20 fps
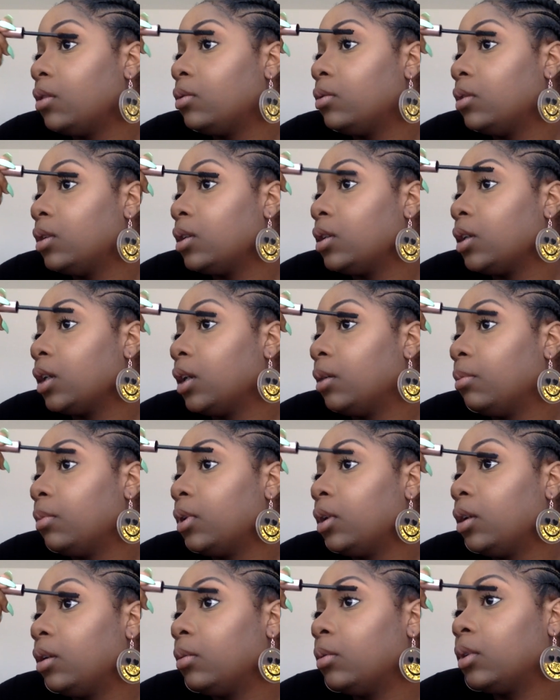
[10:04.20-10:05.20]
do the same
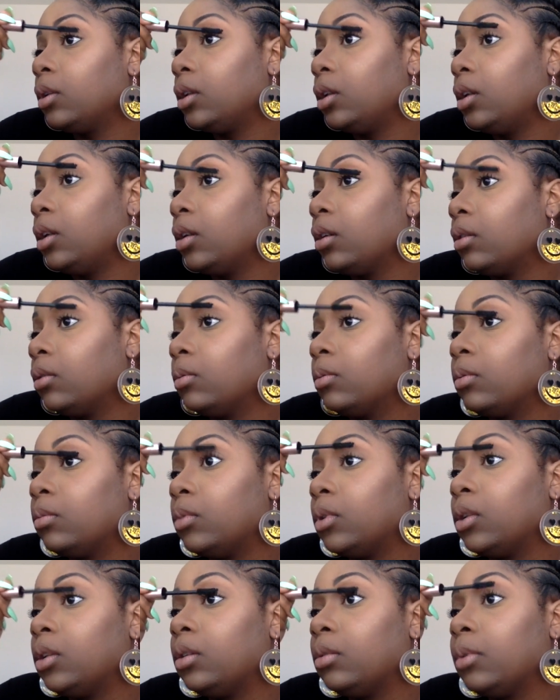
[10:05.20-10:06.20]
thing with the other.
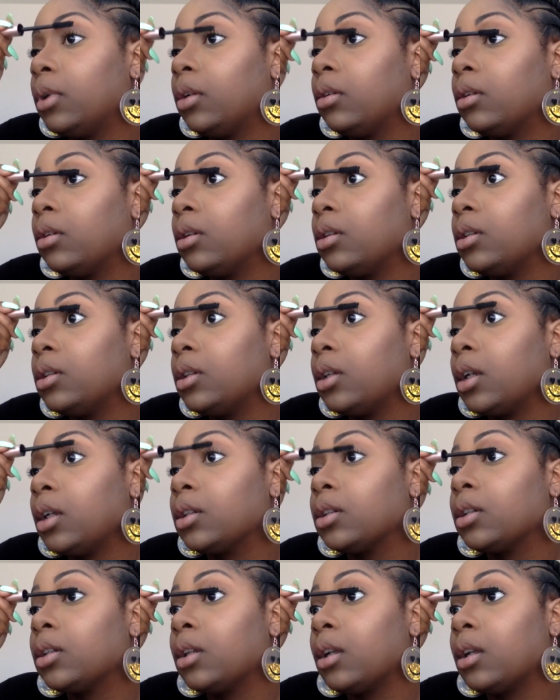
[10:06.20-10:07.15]
Look at what I just said.